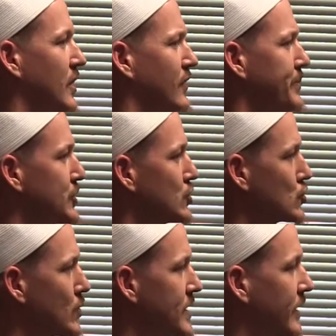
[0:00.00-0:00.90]
from the
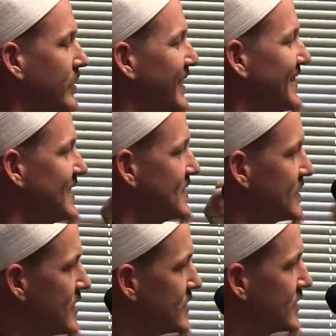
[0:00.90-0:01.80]
strength and the
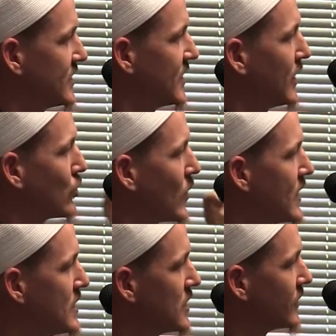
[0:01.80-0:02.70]
intensity and
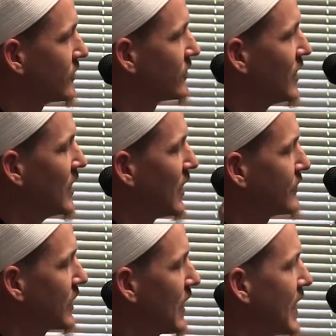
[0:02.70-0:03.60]
radiance of
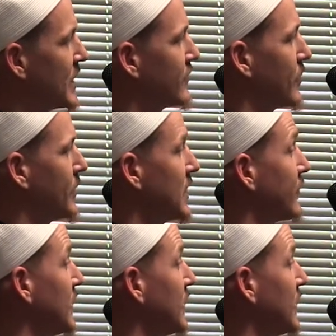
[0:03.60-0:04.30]
the light of a believer,